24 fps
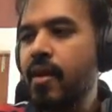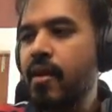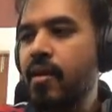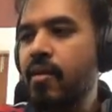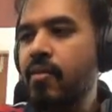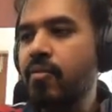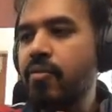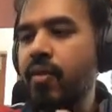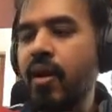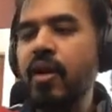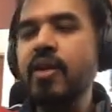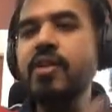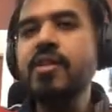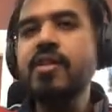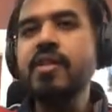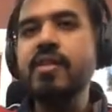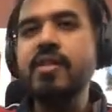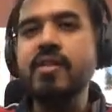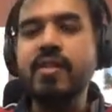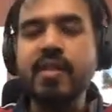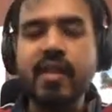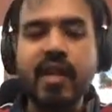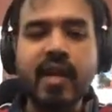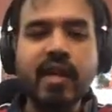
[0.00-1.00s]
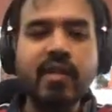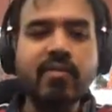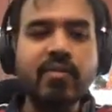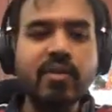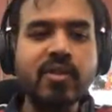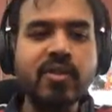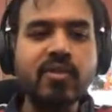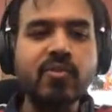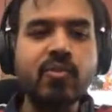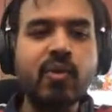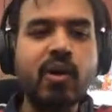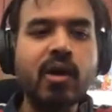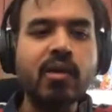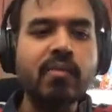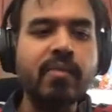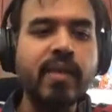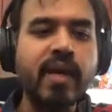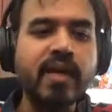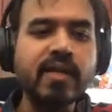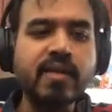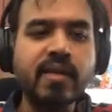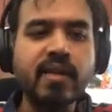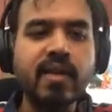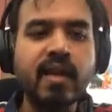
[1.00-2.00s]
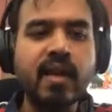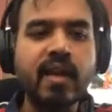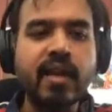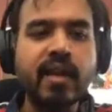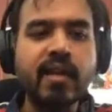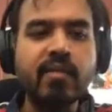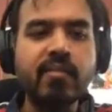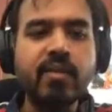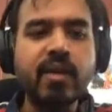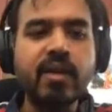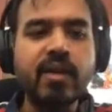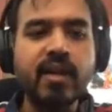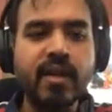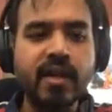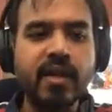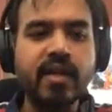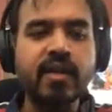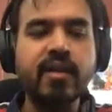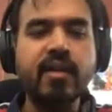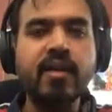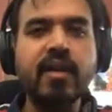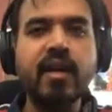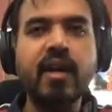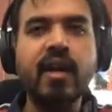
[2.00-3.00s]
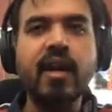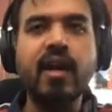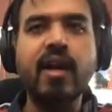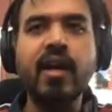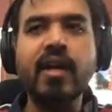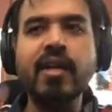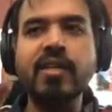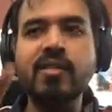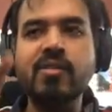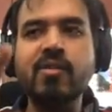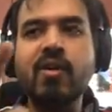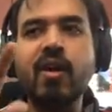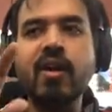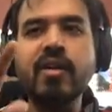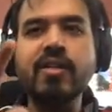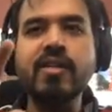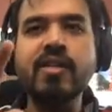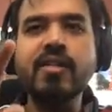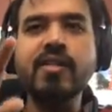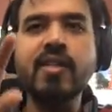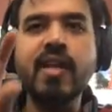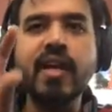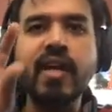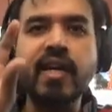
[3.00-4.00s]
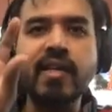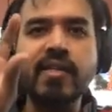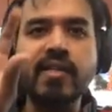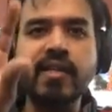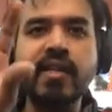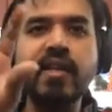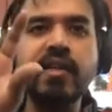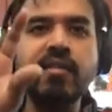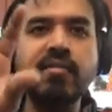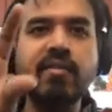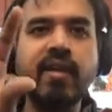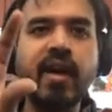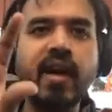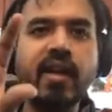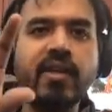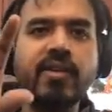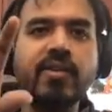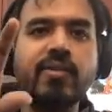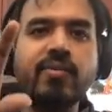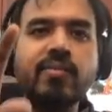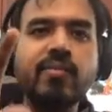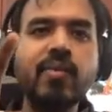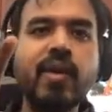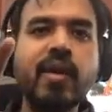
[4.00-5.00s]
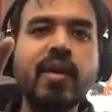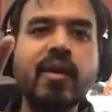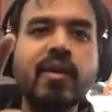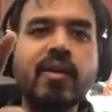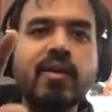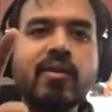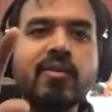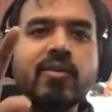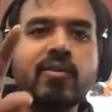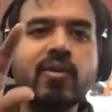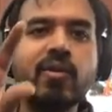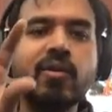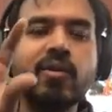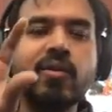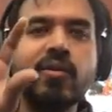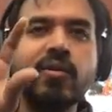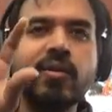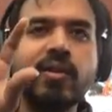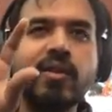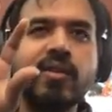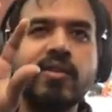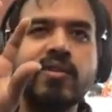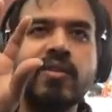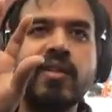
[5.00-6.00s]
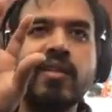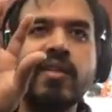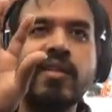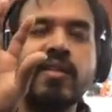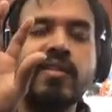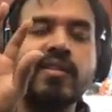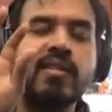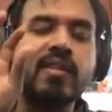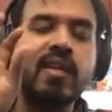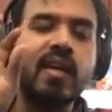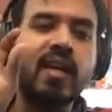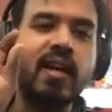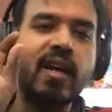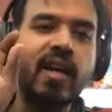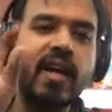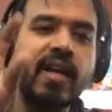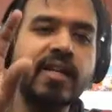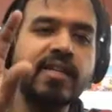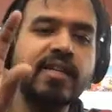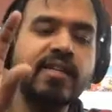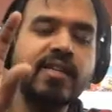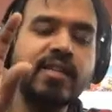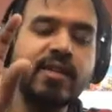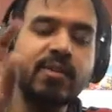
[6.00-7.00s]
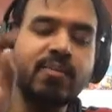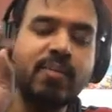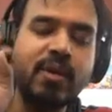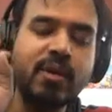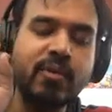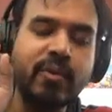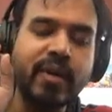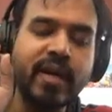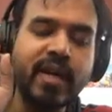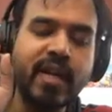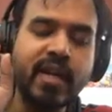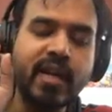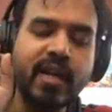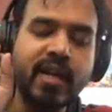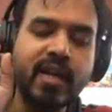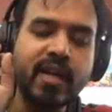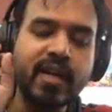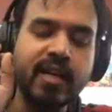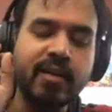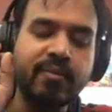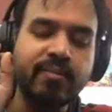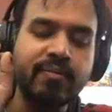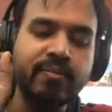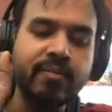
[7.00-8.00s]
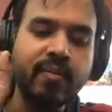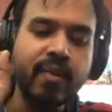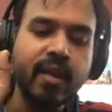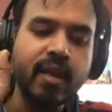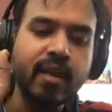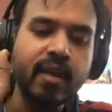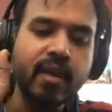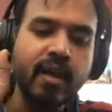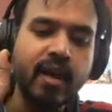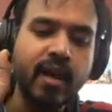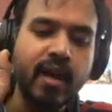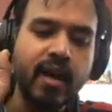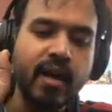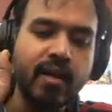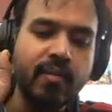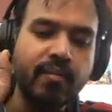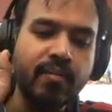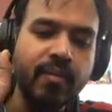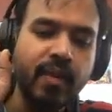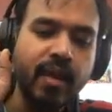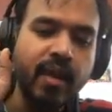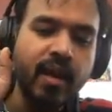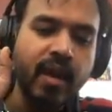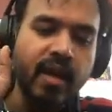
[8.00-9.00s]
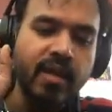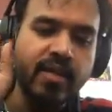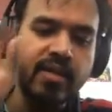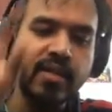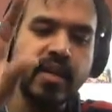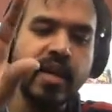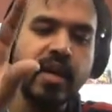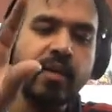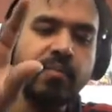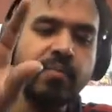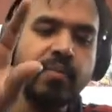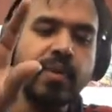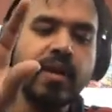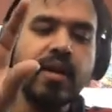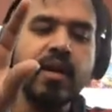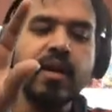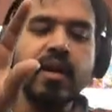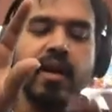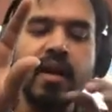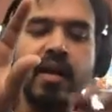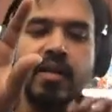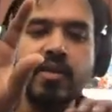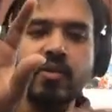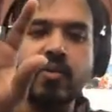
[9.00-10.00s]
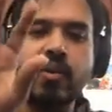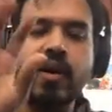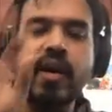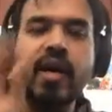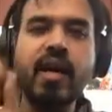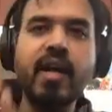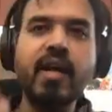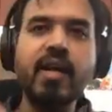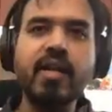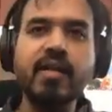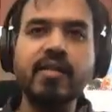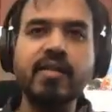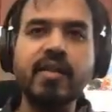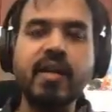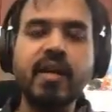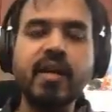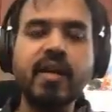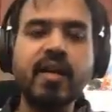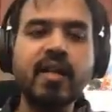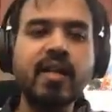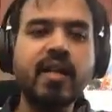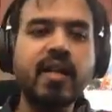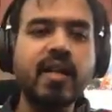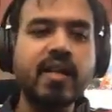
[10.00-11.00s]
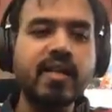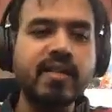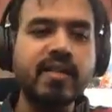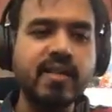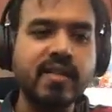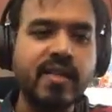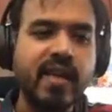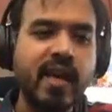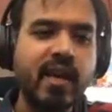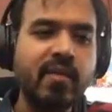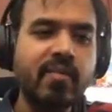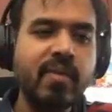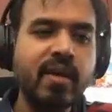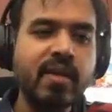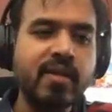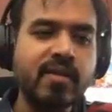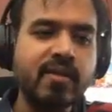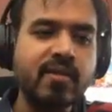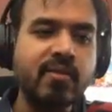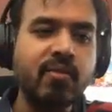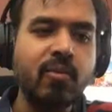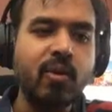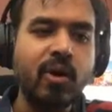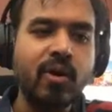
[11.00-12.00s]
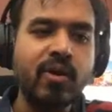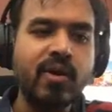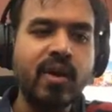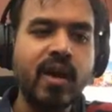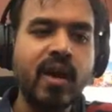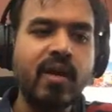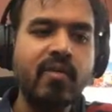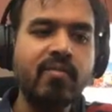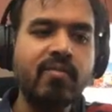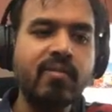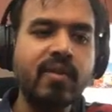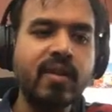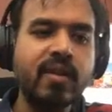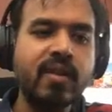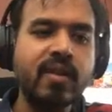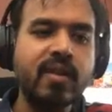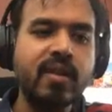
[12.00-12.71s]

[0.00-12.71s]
functions, right? Which is what makes it a little bit tricky. It's not just like a single value. So this relationship between a shape, a square, and a circle is the same as what you have with